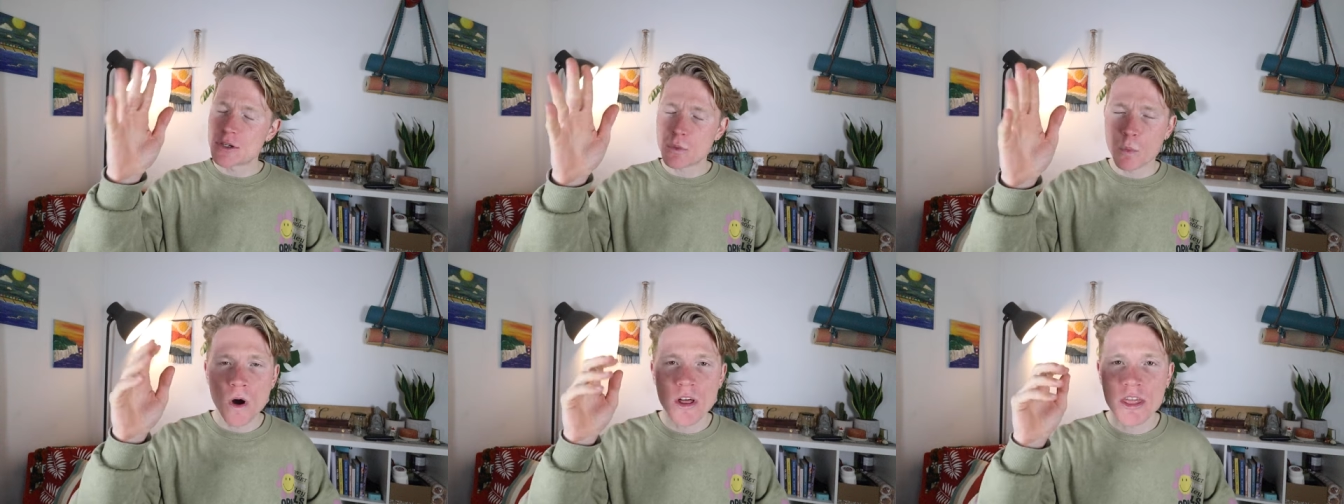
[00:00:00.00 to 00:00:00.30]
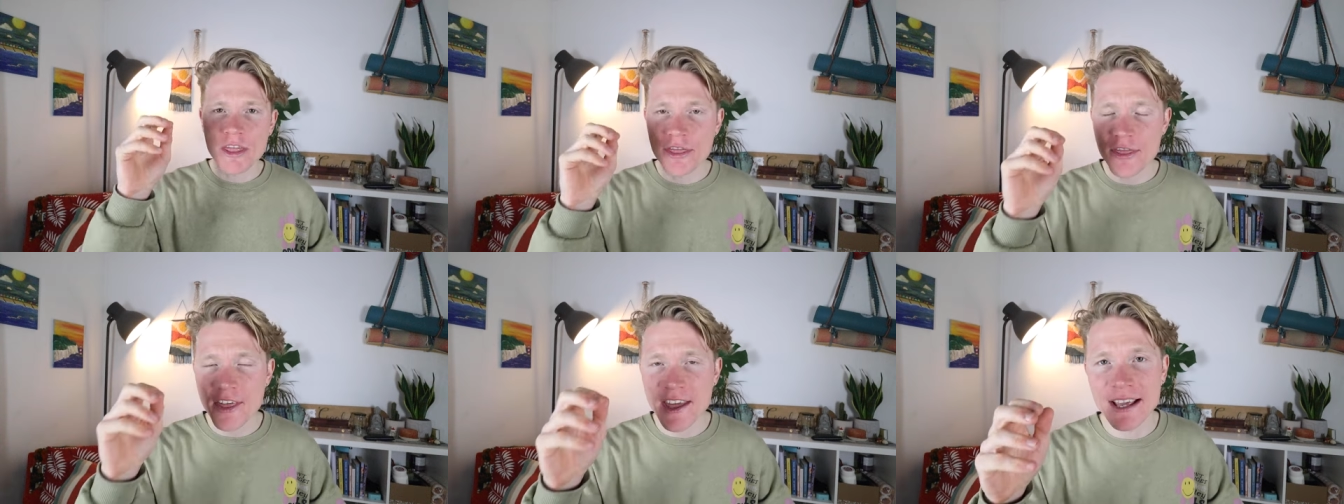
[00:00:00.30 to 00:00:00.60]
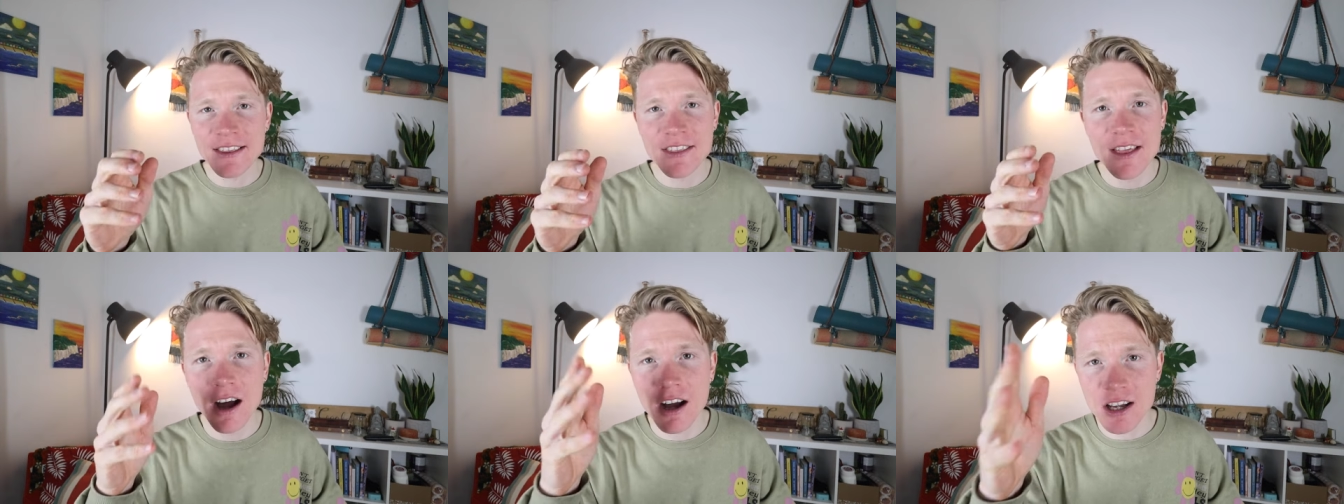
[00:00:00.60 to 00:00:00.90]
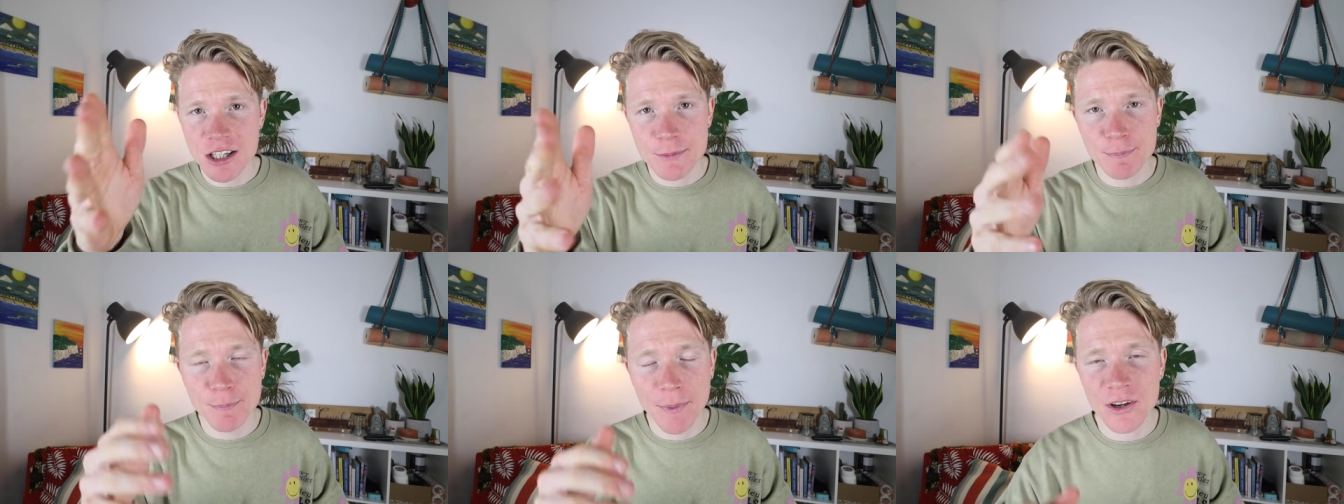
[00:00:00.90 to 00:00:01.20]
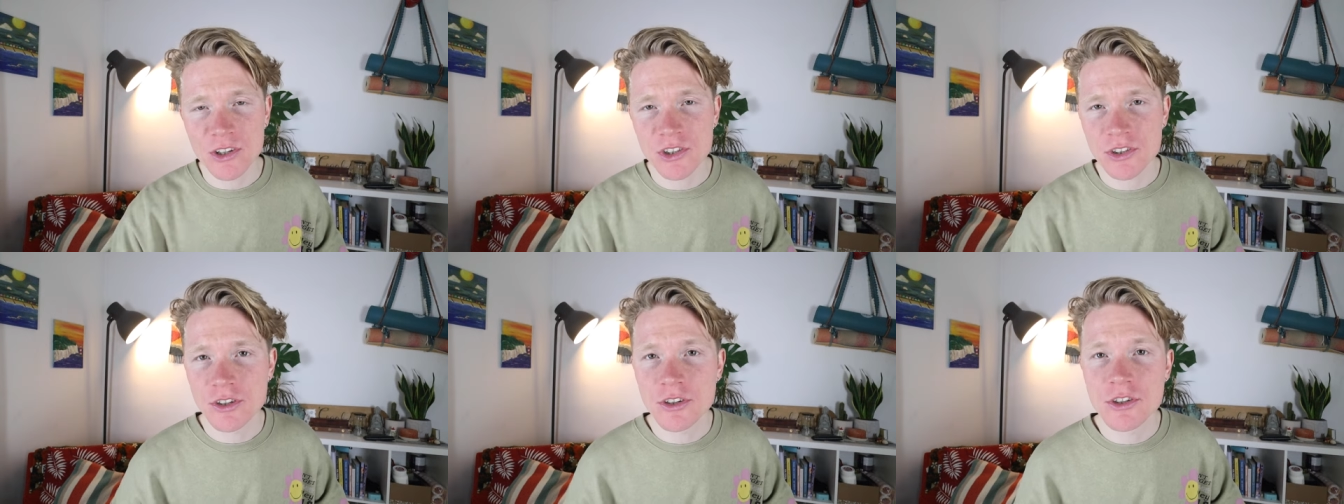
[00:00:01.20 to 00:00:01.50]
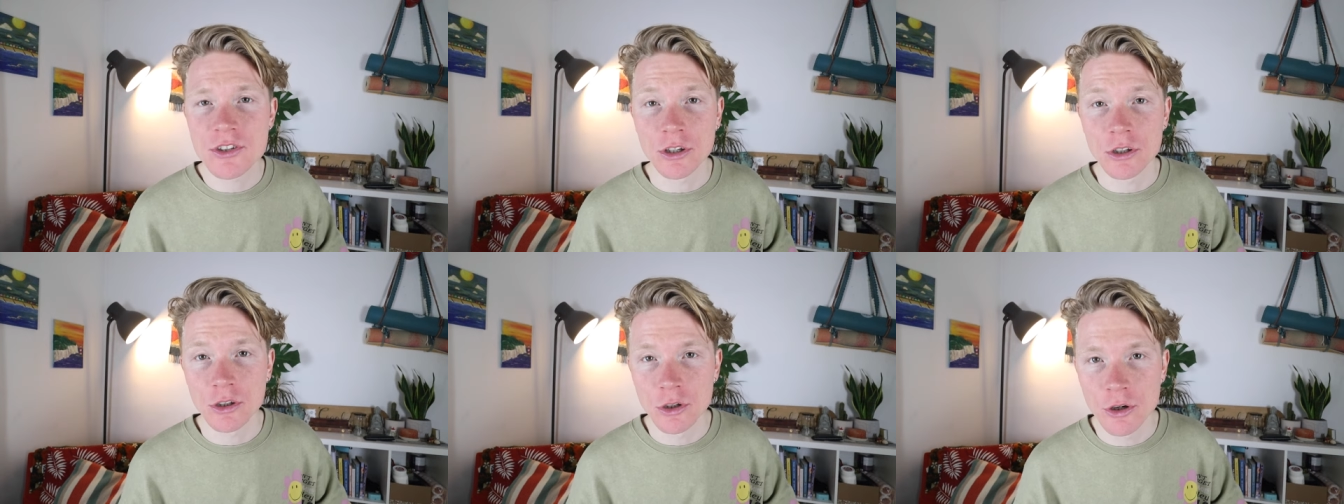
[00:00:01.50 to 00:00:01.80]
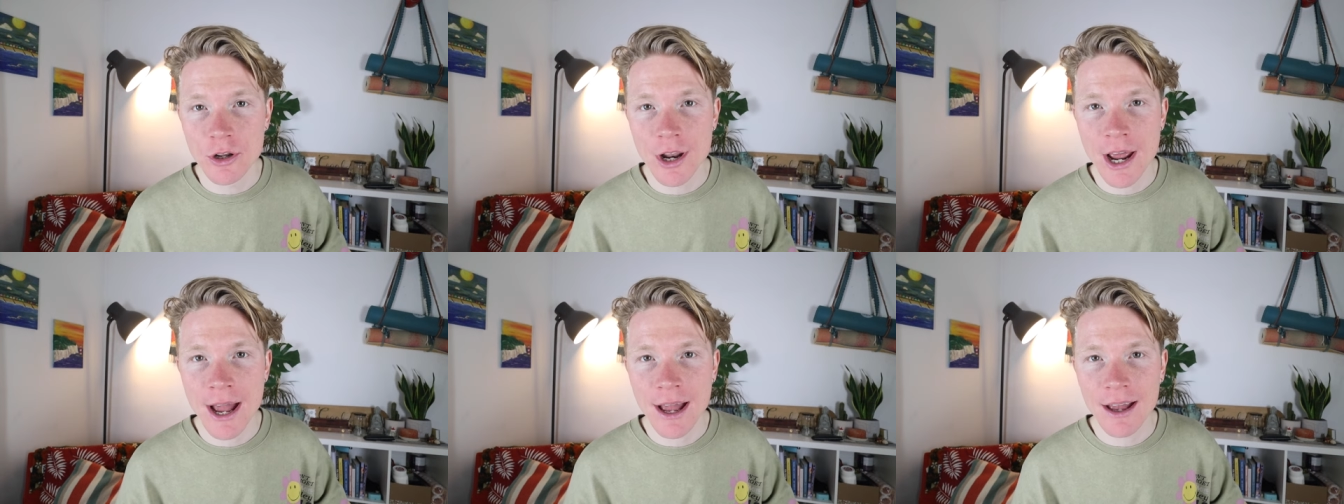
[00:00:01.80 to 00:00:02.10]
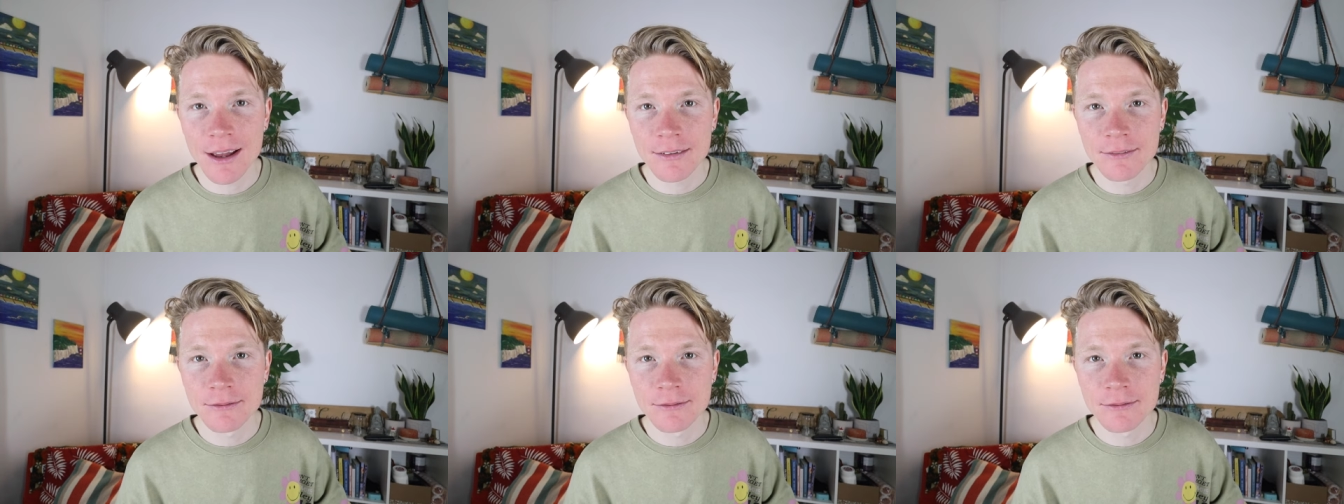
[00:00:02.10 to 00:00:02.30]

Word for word: is one thing that us buskers are good at,